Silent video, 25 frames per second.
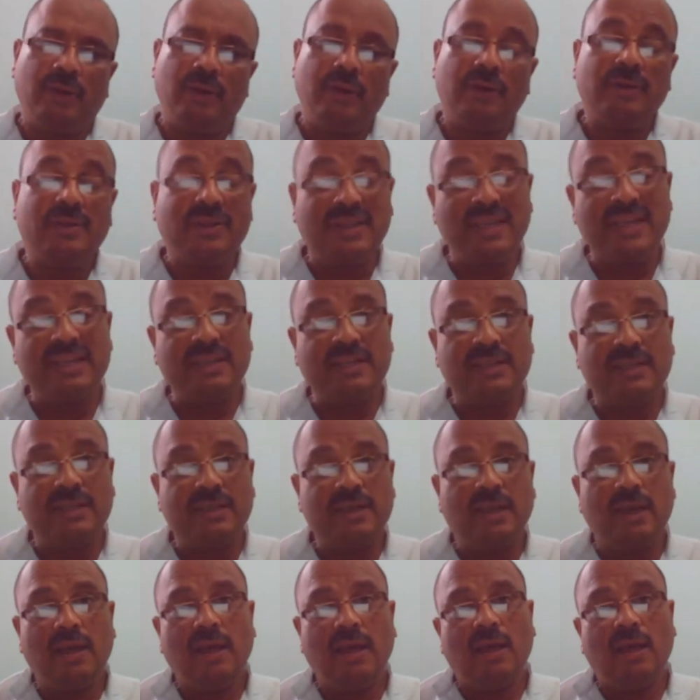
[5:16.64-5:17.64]
This
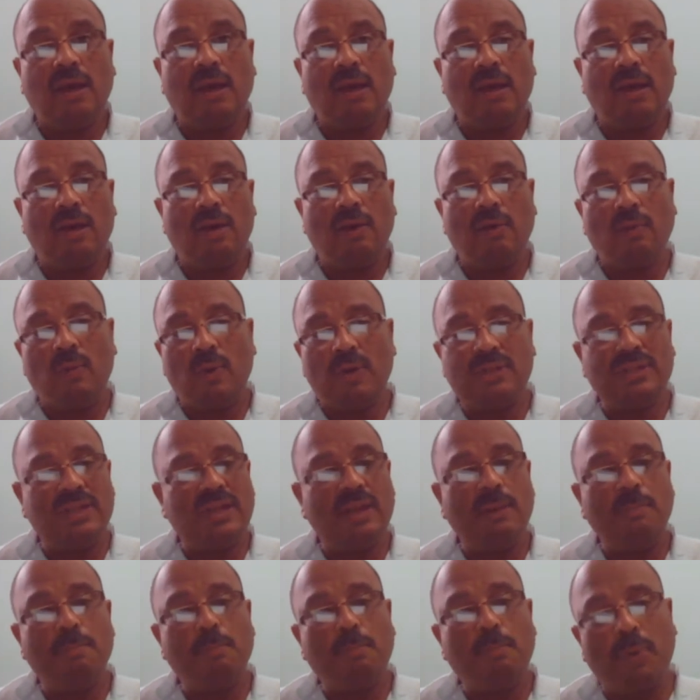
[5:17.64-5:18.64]
was an
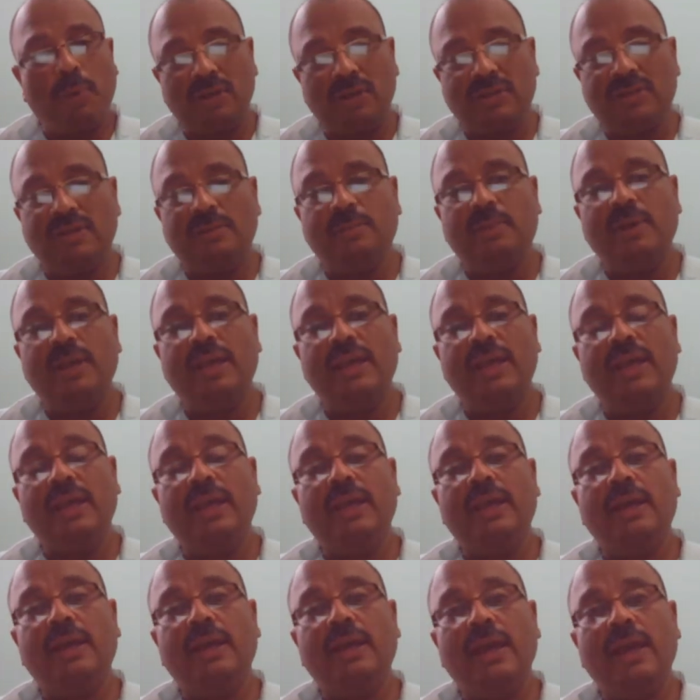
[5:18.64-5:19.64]

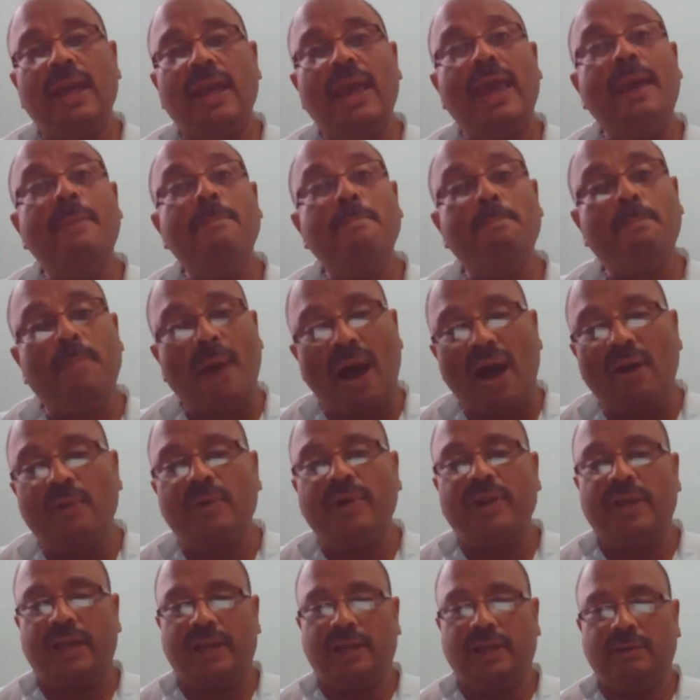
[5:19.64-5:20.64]
impossibly
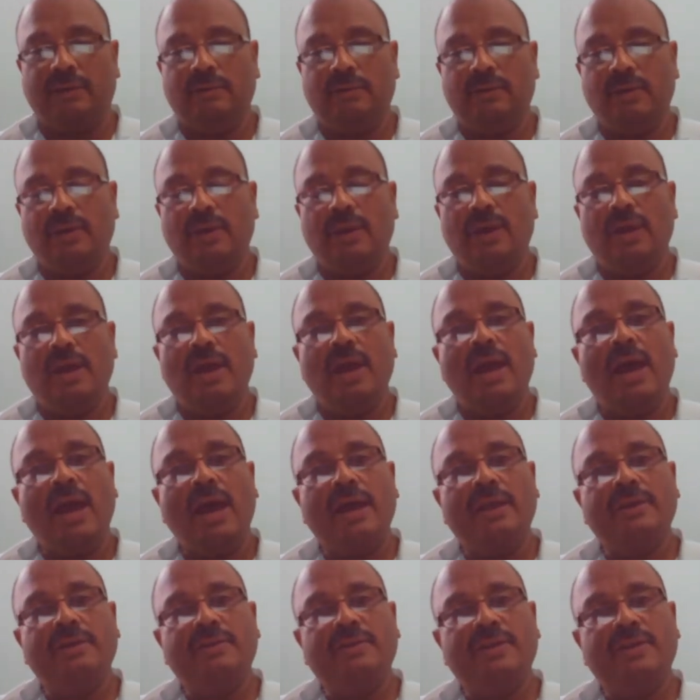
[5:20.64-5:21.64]
empowering
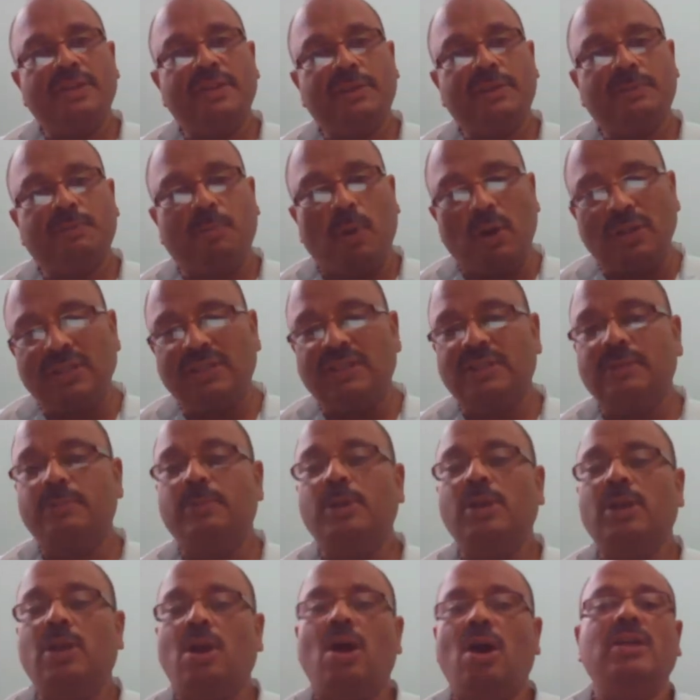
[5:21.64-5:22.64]
and
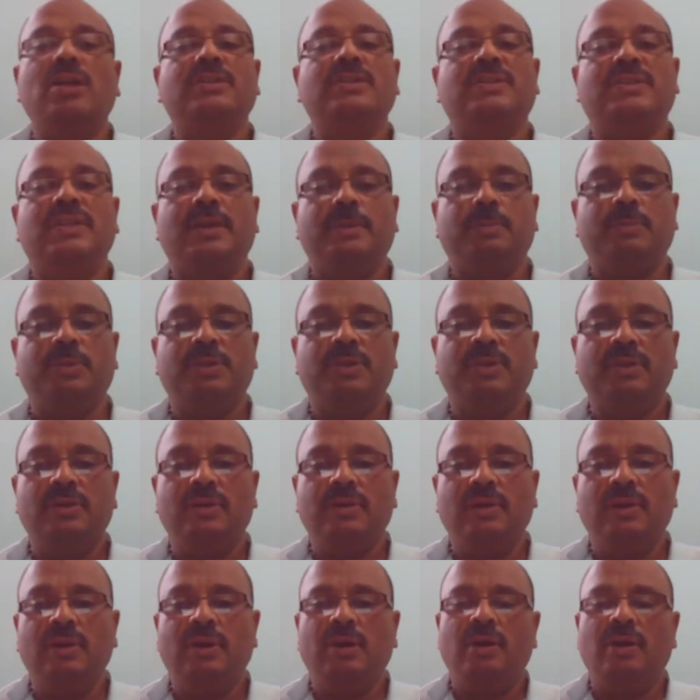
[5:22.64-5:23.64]
responsible concept
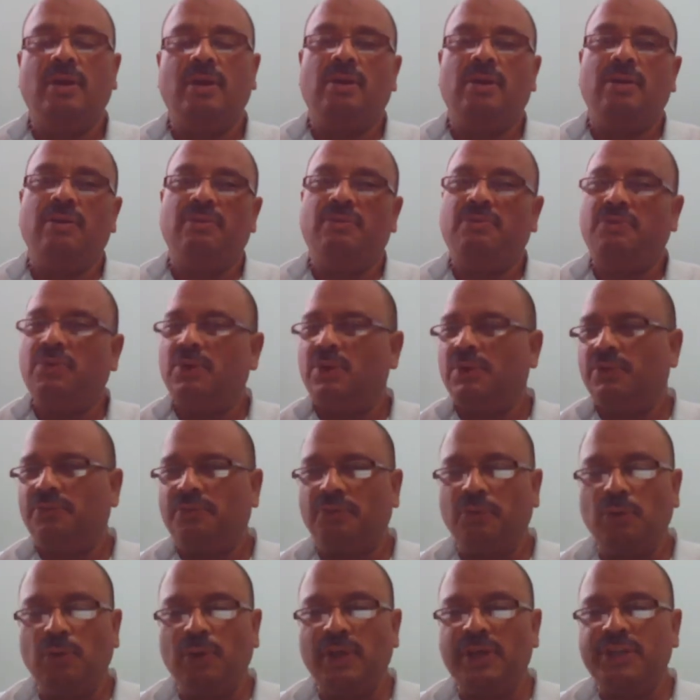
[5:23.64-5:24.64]
for the
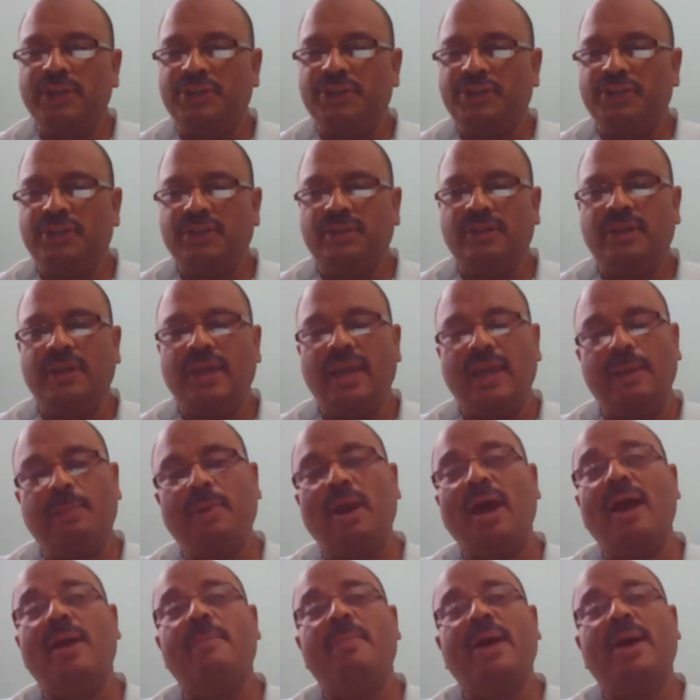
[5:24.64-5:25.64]
foolish
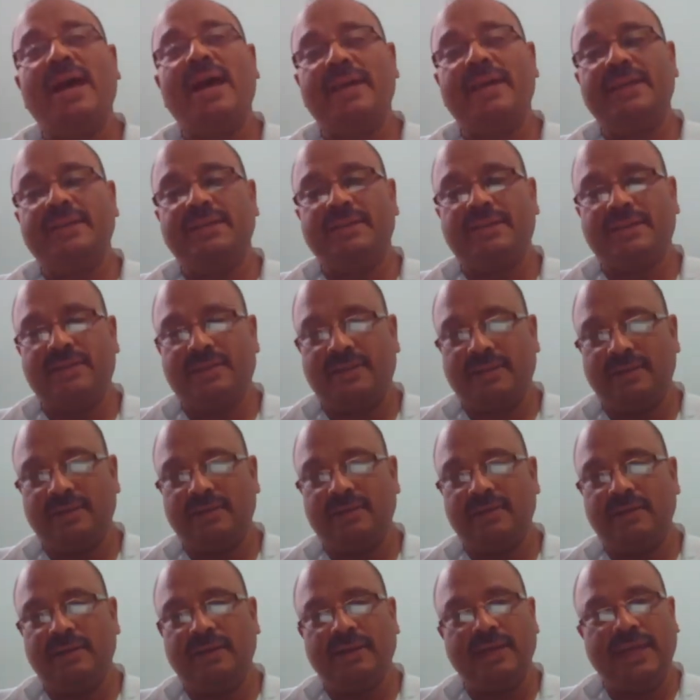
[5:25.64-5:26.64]
Abrahamized
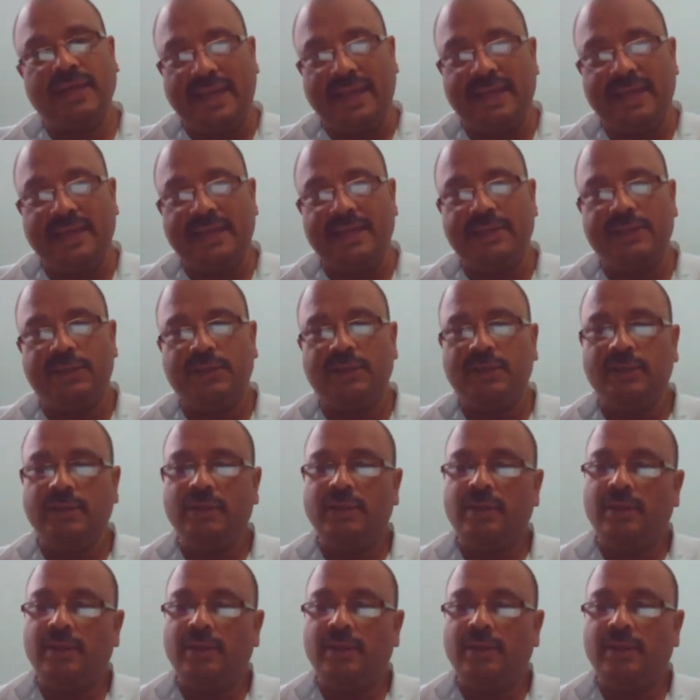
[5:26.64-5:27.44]
elite.